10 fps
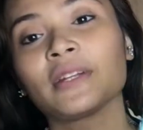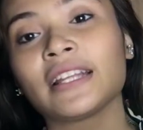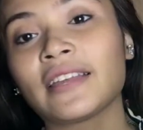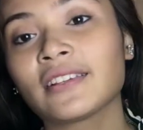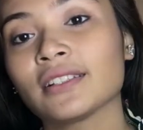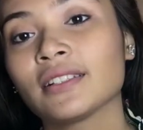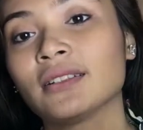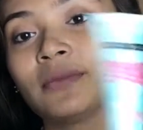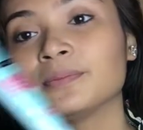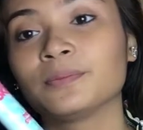going to take this
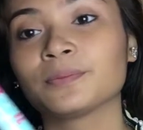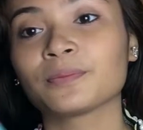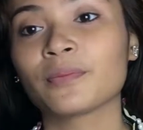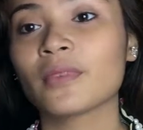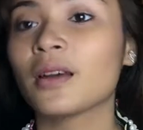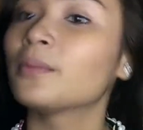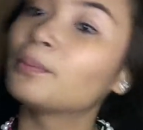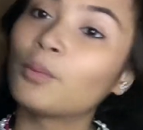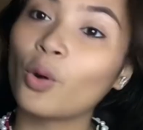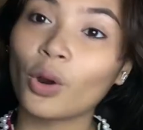
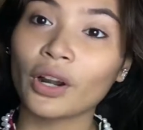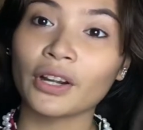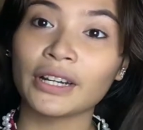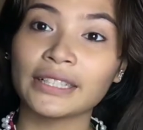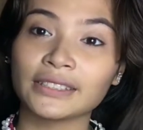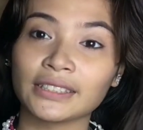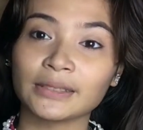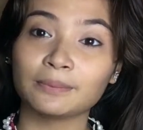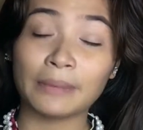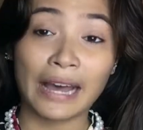Pore
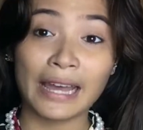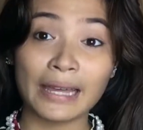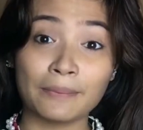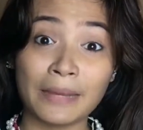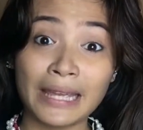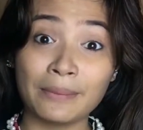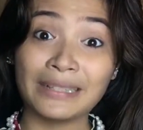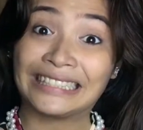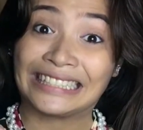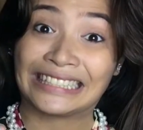Eraser by
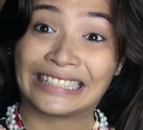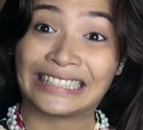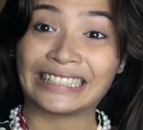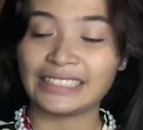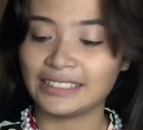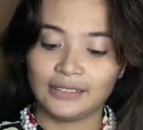Maybelline.